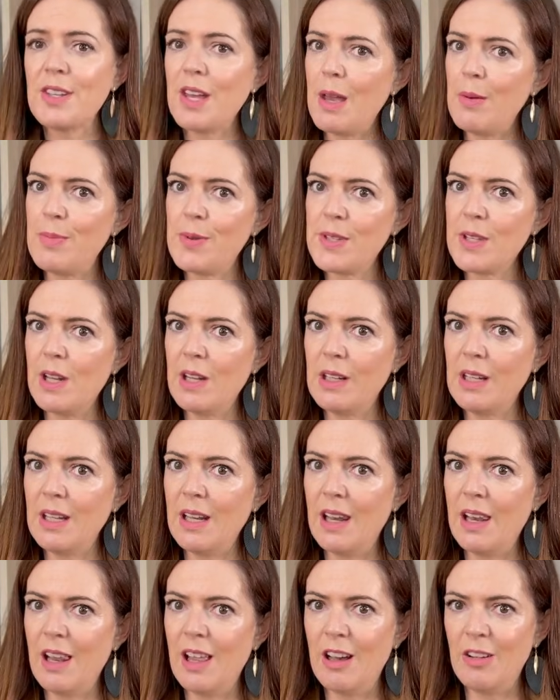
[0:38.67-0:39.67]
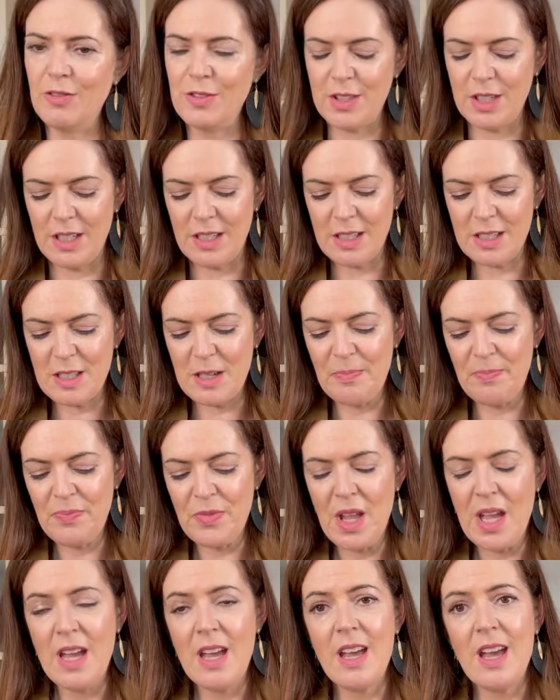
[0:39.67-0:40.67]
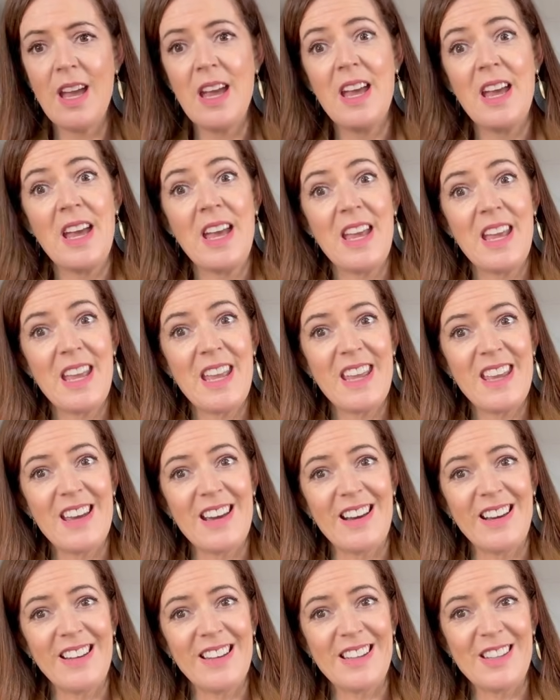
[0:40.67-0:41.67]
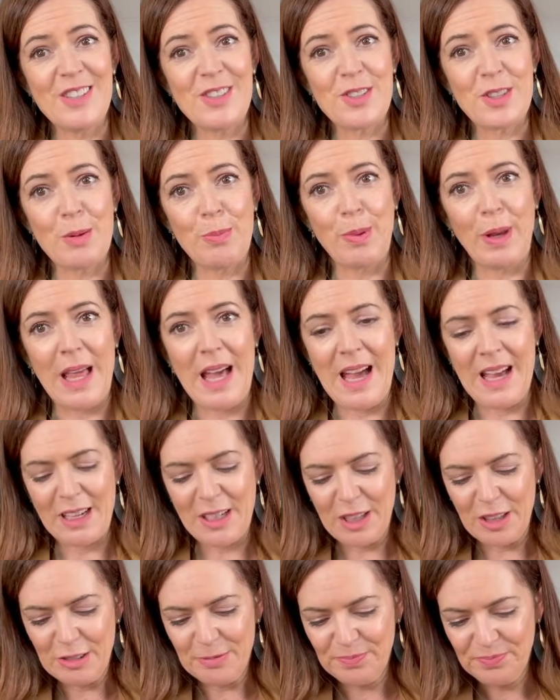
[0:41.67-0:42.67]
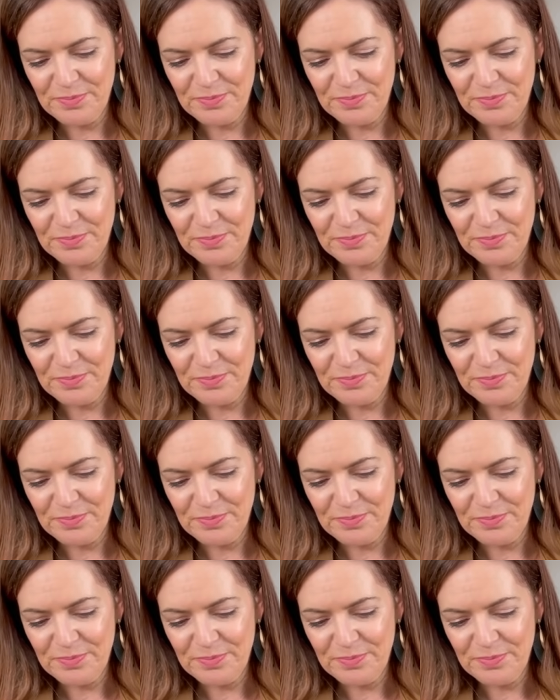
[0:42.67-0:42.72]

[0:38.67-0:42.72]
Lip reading: absolutely loved it. Here is the black.